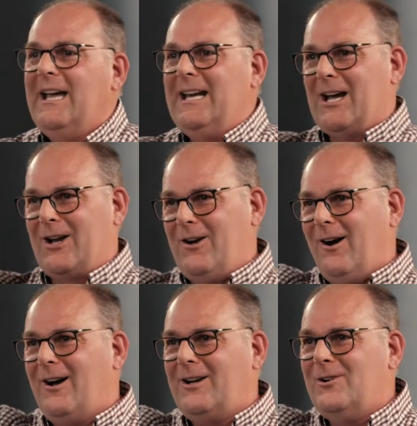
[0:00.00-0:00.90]
in a
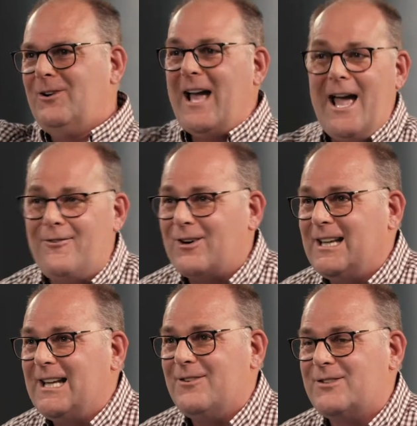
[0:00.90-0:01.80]
God who ever
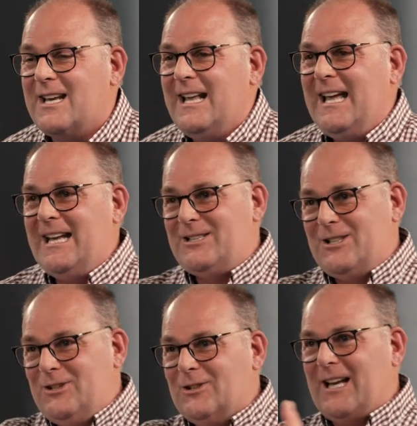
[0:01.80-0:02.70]
lives
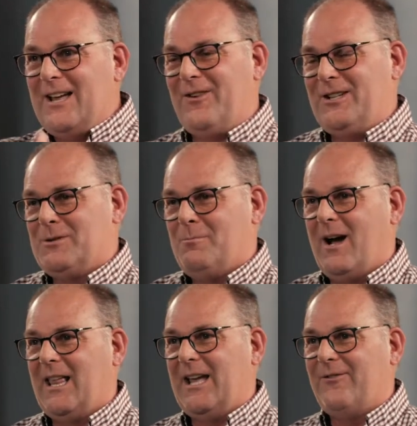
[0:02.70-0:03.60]
into your life, into
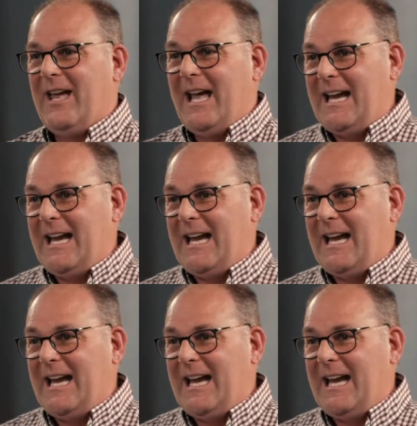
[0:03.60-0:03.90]
my life.